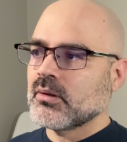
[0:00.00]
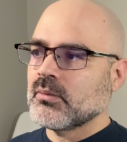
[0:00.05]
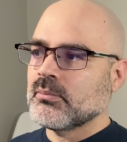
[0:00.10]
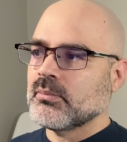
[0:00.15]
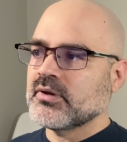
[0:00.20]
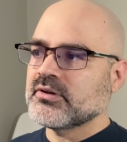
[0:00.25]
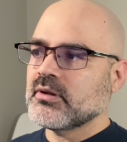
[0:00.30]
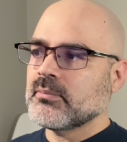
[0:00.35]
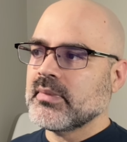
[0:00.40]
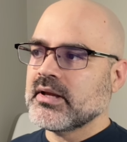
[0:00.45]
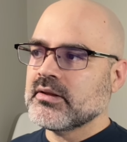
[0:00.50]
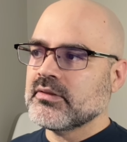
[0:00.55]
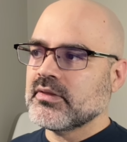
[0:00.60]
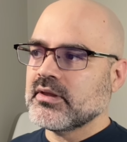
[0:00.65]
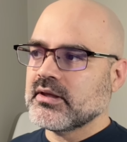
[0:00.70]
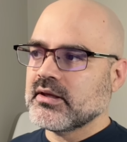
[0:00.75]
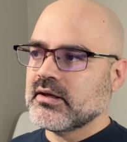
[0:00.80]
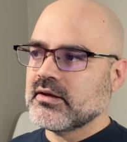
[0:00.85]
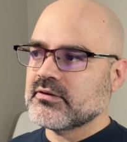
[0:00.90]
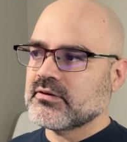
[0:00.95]
But the main
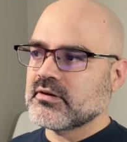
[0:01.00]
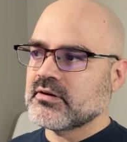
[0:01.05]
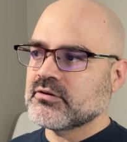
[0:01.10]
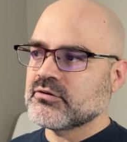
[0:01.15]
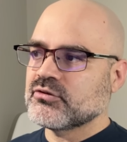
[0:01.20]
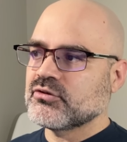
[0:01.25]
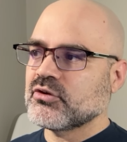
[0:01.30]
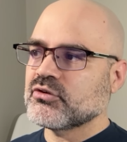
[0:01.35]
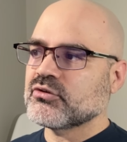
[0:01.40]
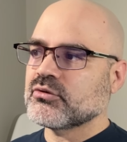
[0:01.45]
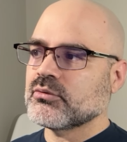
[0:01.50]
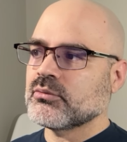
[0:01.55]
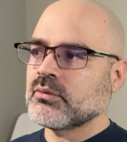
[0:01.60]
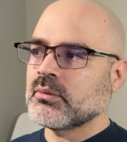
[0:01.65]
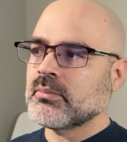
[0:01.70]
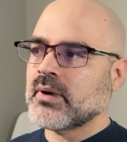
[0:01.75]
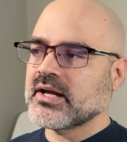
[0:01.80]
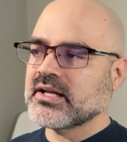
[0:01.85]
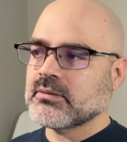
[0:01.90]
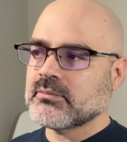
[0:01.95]
thing is just
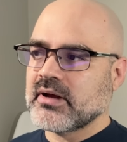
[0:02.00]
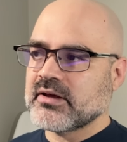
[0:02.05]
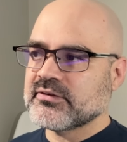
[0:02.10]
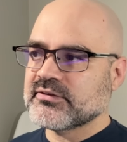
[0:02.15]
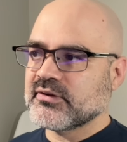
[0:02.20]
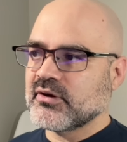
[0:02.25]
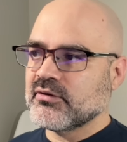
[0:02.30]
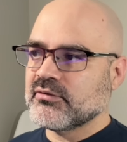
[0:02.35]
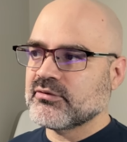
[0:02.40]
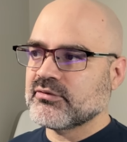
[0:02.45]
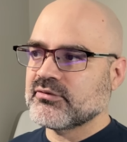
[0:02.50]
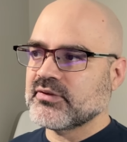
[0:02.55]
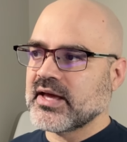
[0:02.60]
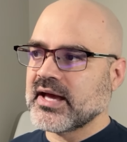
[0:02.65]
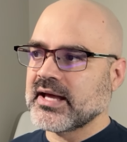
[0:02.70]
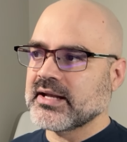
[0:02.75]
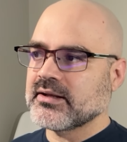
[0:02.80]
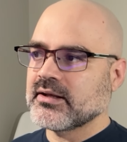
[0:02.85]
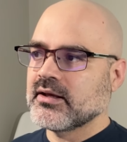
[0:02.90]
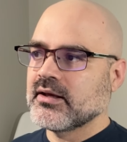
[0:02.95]
reminding myself
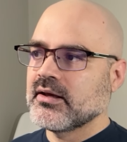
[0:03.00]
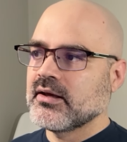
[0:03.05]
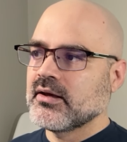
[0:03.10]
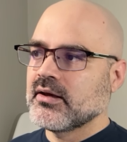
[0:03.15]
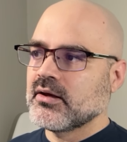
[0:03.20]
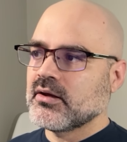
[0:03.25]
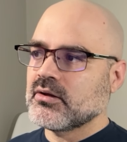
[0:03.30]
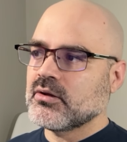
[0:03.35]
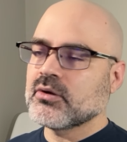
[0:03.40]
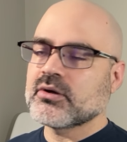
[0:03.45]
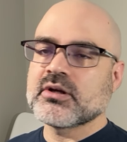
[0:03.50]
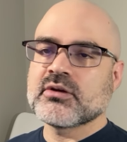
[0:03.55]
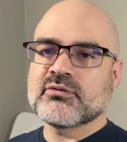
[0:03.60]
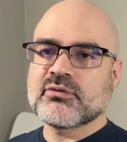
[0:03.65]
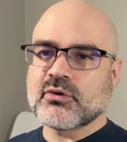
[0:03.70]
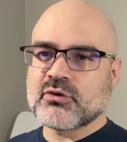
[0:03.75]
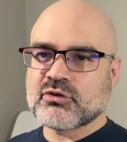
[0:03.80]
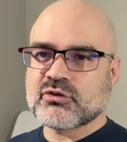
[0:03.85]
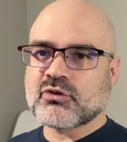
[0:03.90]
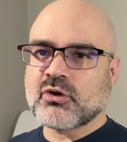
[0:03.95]
that looking
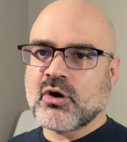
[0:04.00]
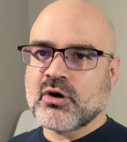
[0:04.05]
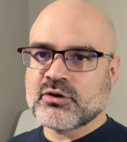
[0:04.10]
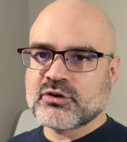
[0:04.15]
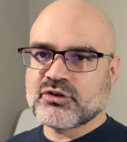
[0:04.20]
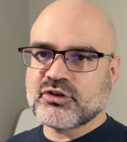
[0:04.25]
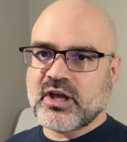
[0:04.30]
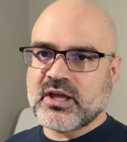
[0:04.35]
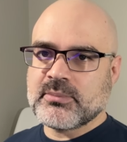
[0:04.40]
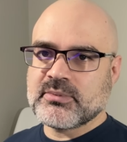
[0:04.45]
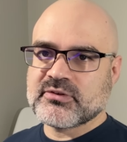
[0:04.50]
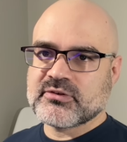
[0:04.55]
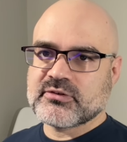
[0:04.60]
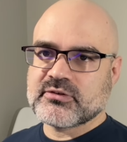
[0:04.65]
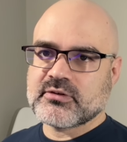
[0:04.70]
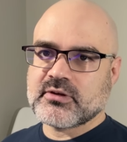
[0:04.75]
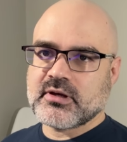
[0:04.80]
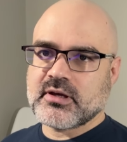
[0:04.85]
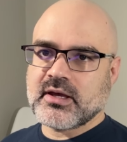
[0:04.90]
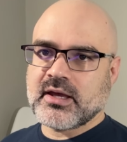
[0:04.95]
for strong
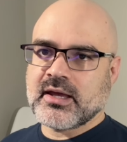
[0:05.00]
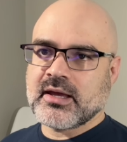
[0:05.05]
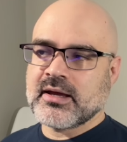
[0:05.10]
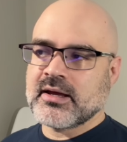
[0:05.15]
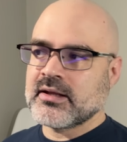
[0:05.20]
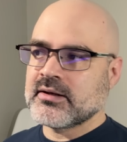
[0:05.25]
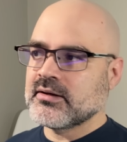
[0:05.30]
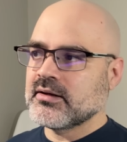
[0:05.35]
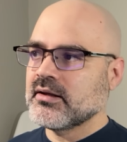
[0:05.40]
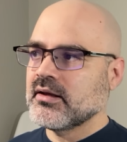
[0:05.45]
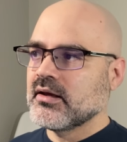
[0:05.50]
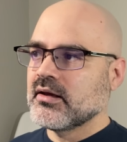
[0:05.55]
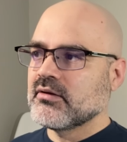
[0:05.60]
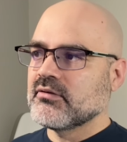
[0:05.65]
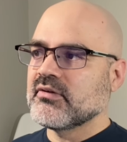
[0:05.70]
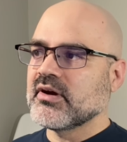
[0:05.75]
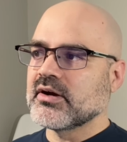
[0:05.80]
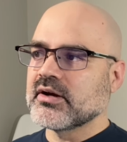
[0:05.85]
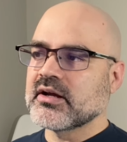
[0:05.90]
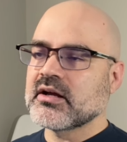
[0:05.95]
shapes and
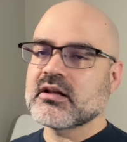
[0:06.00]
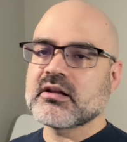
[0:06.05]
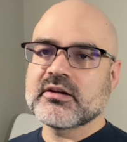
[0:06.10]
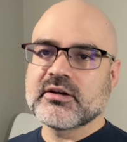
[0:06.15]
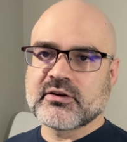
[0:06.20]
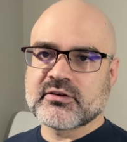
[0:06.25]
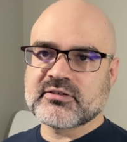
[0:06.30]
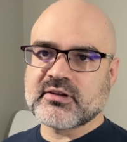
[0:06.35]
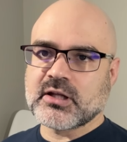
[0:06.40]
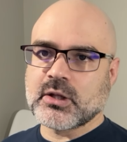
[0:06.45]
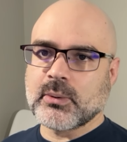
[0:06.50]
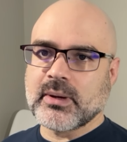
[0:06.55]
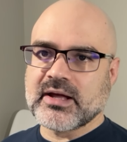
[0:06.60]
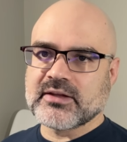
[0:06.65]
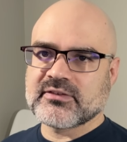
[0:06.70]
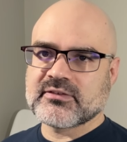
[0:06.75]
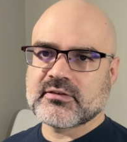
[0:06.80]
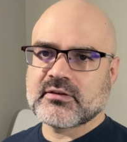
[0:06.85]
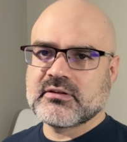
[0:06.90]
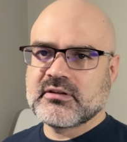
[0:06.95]
very clear silhouettes.